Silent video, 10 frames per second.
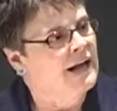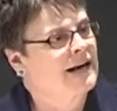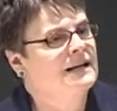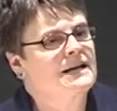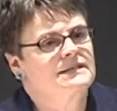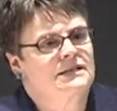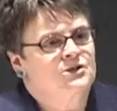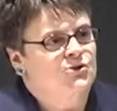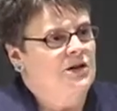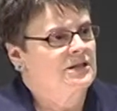And I'd like to
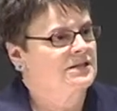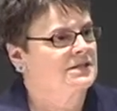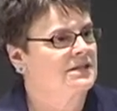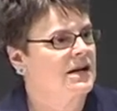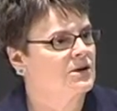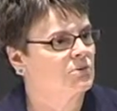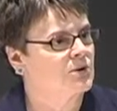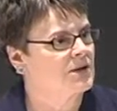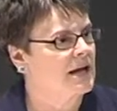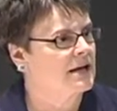illustrate this tonight
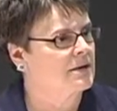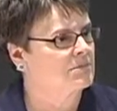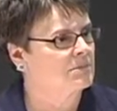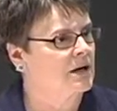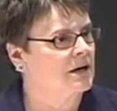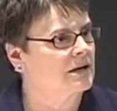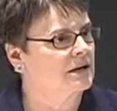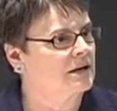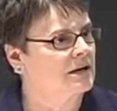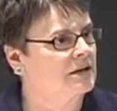with a um, uh,
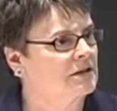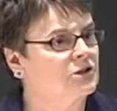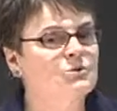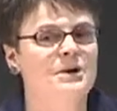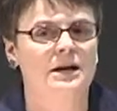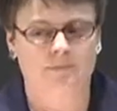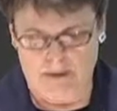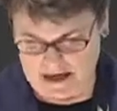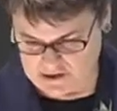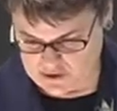uh, illuminated
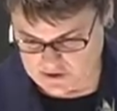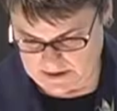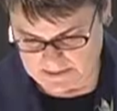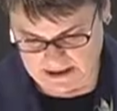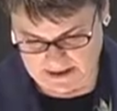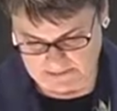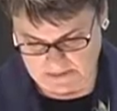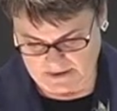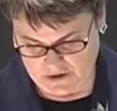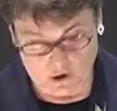manuscript um,
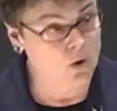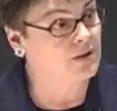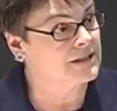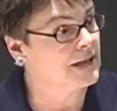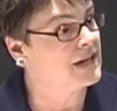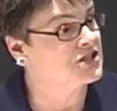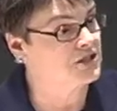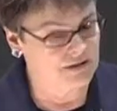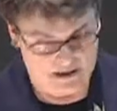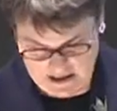of the Golden
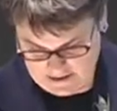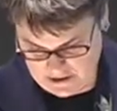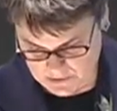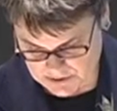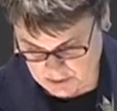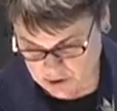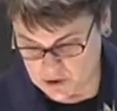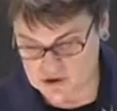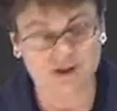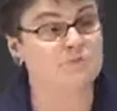Legend that was
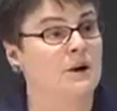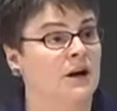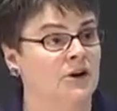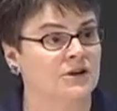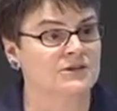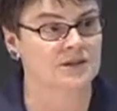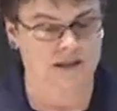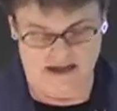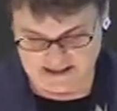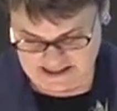produced in Paris in the
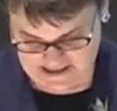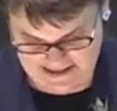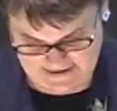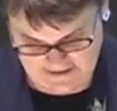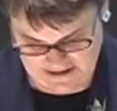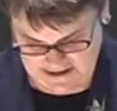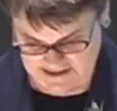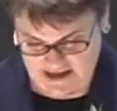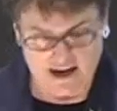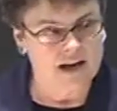
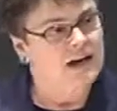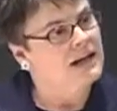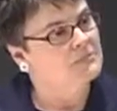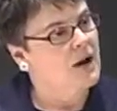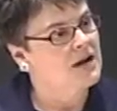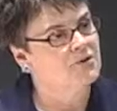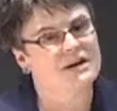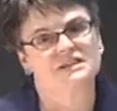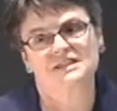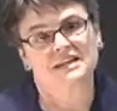1970s had
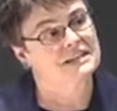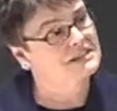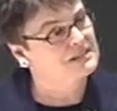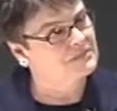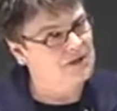migrated to England